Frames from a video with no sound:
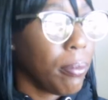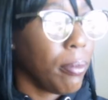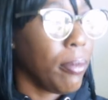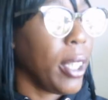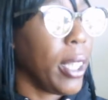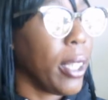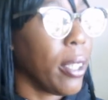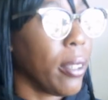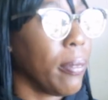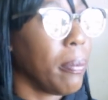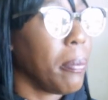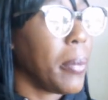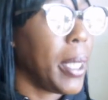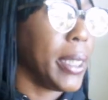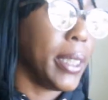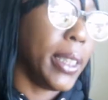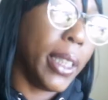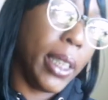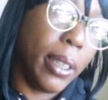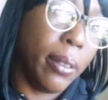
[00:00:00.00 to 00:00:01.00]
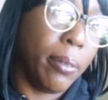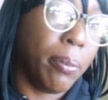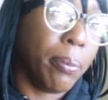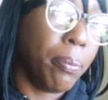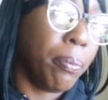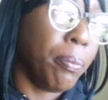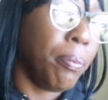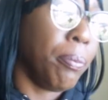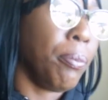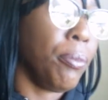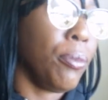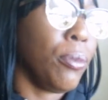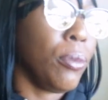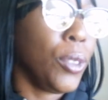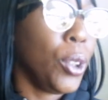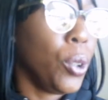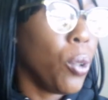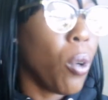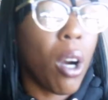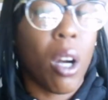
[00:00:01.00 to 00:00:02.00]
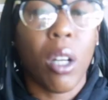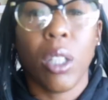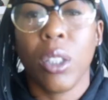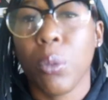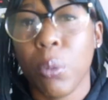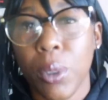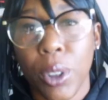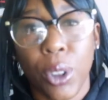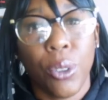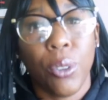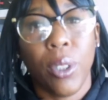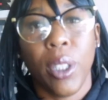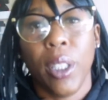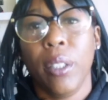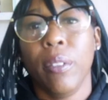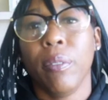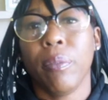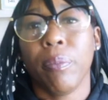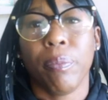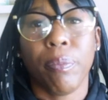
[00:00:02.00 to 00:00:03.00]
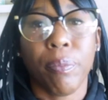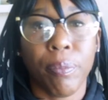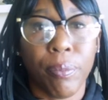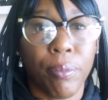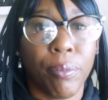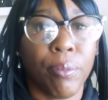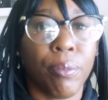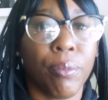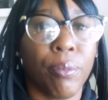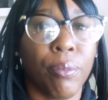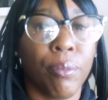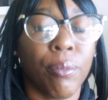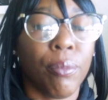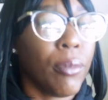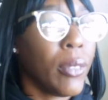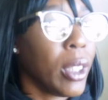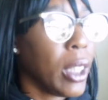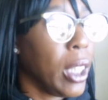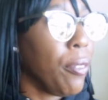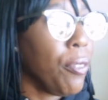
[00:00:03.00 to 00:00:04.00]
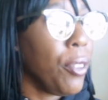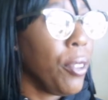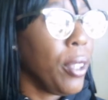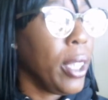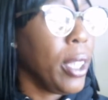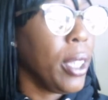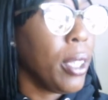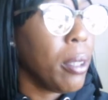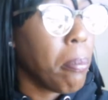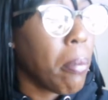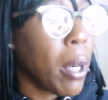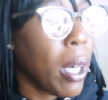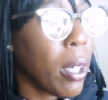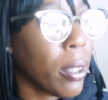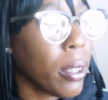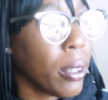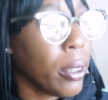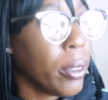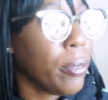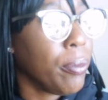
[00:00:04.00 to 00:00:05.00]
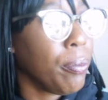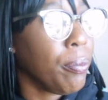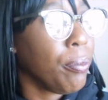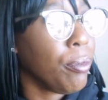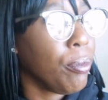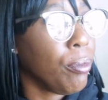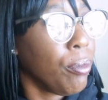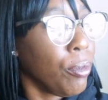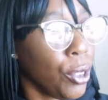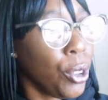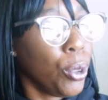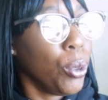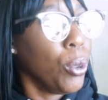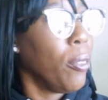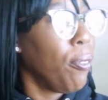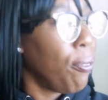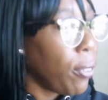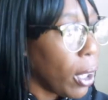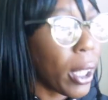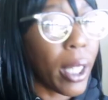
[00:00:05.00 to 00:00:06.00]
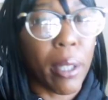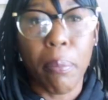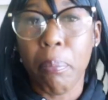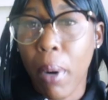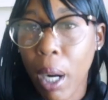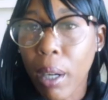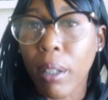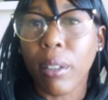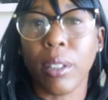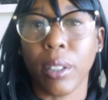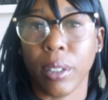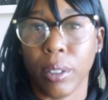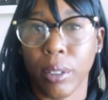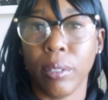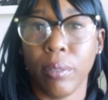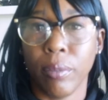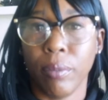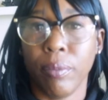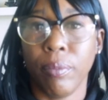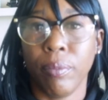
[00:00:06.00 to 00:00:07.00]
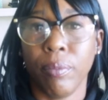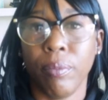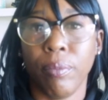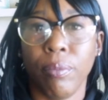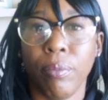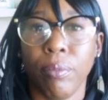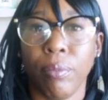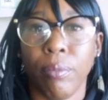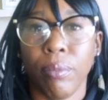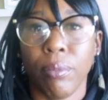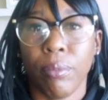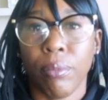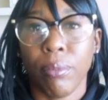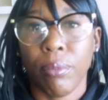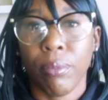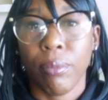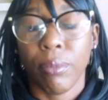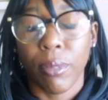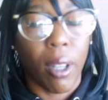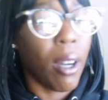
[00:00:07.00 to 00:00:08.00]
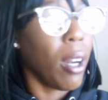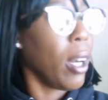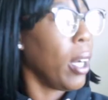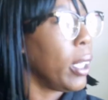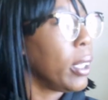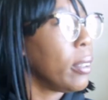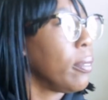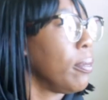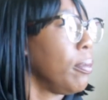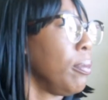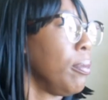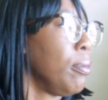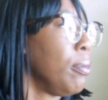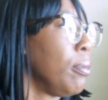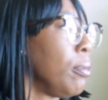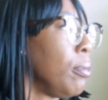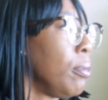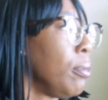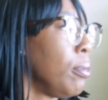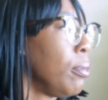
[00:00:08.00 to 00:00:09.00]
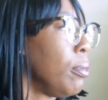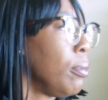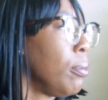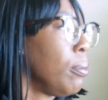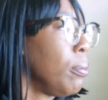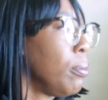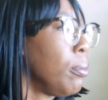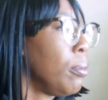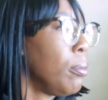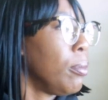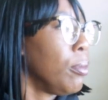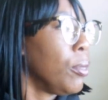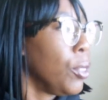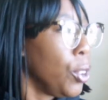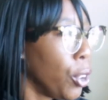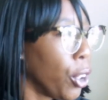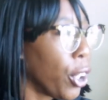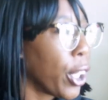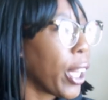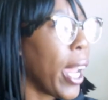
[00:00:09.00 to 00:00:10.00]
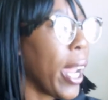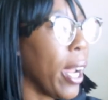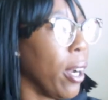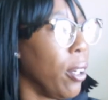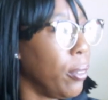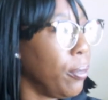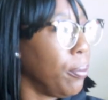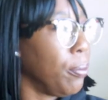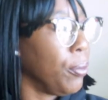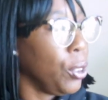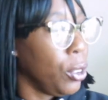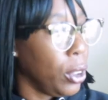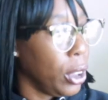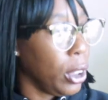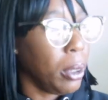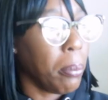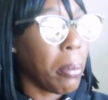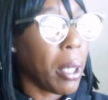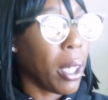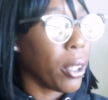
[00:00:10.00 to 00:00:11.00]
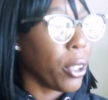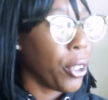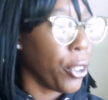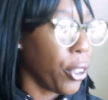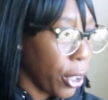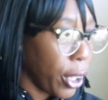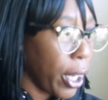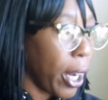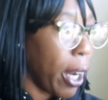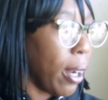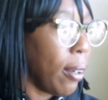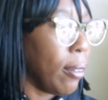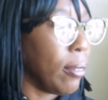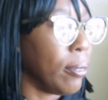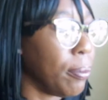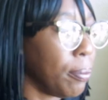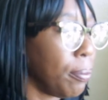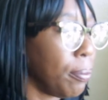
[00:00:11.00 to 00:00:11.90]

There, I said it. You are what you eat. If you eat a burger, you a fucking burger. Alright? You're a cow. You eat a burger, you're a cow.